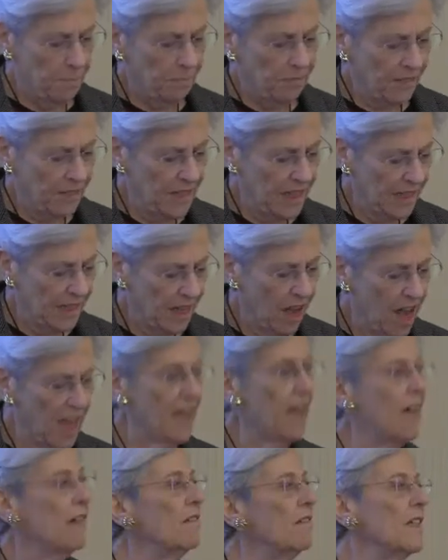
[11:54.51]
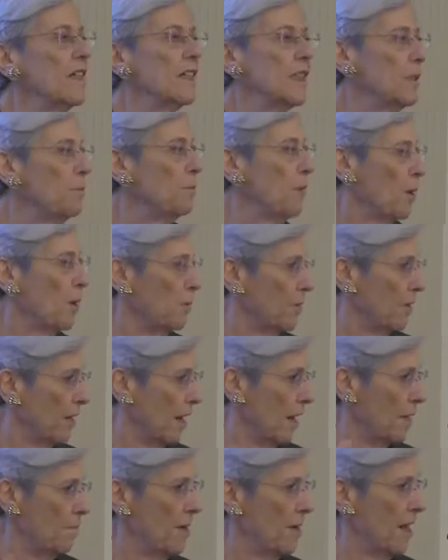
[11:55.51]
This guy, Elliot Sperber, that
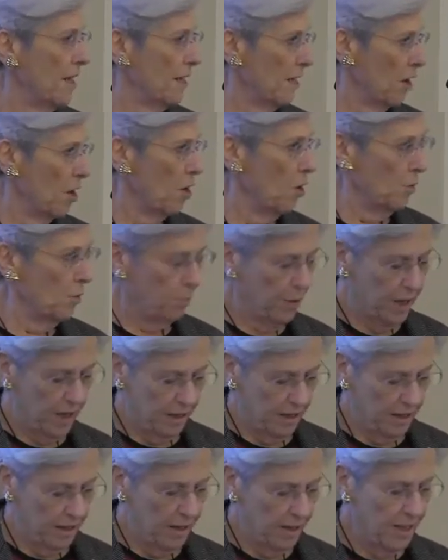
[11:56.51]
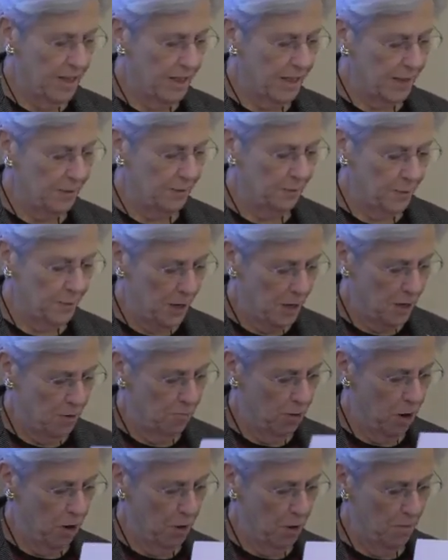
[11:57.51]
I met at a Code Pink, here's what he
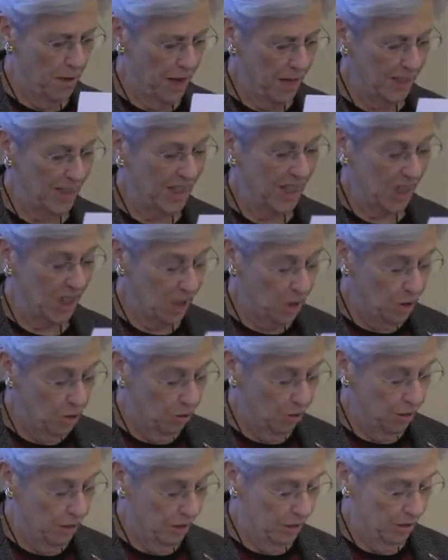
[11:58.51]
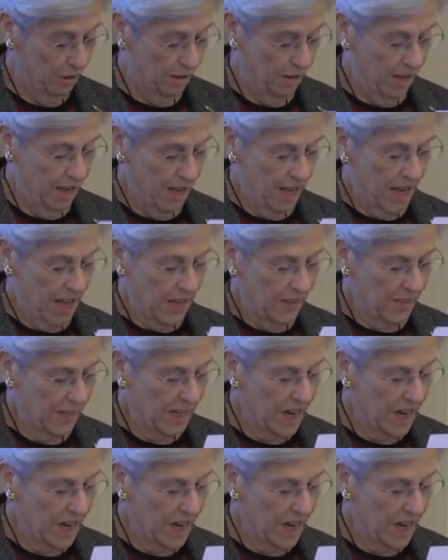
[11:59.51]
wrote about security. The